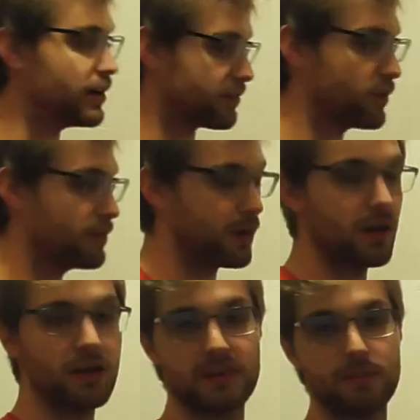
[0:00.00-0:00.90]
I sweat
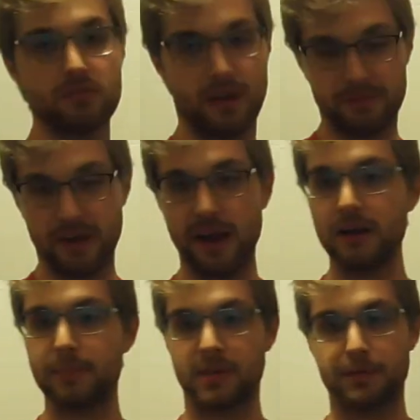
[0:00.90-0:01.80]
balls, I'm tired,
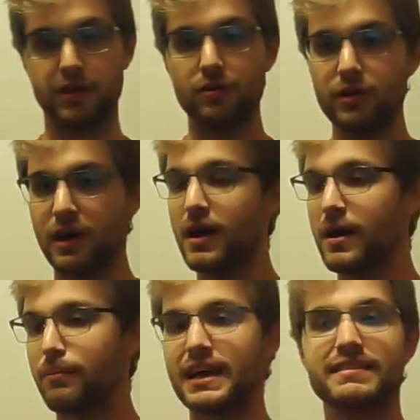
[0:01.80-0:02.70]
I'm about to puke,
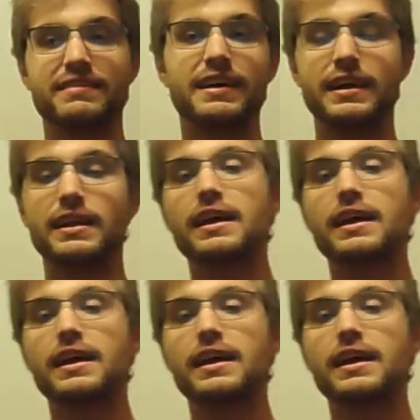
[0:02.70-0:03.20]
but I did it.